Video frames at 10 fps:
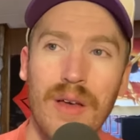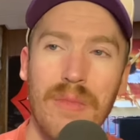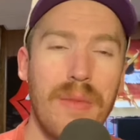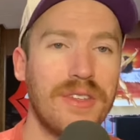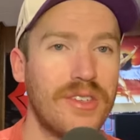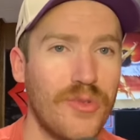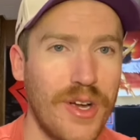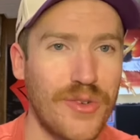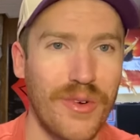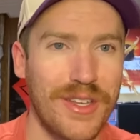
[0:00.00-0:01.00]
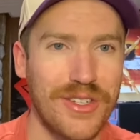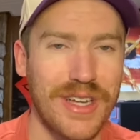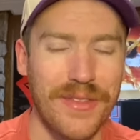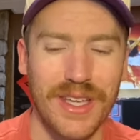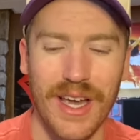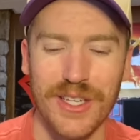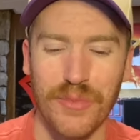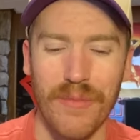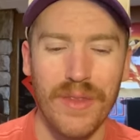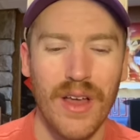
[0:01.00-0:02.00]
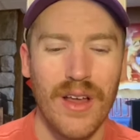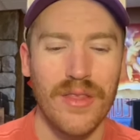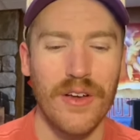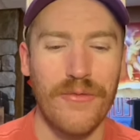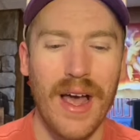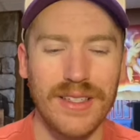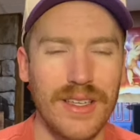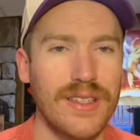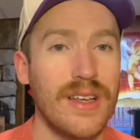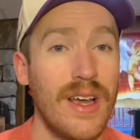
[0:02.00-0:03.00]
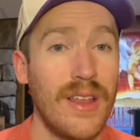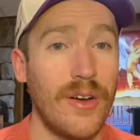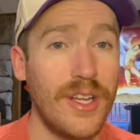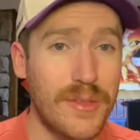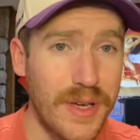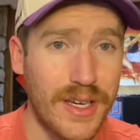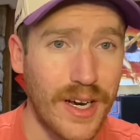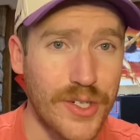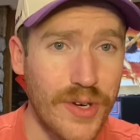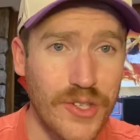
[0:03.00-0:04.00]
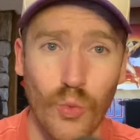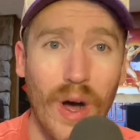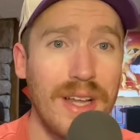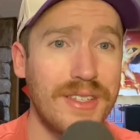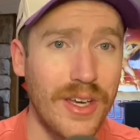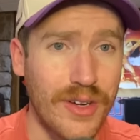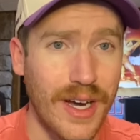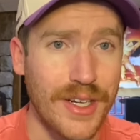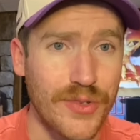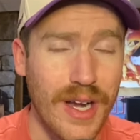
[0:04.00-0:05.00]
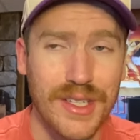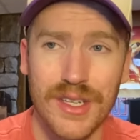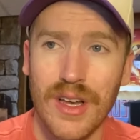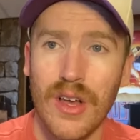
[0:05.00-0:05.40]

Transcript: Maybe it's a situation where that's just not the case. But the fact is, there needs to be contracts, wide-scale contracts.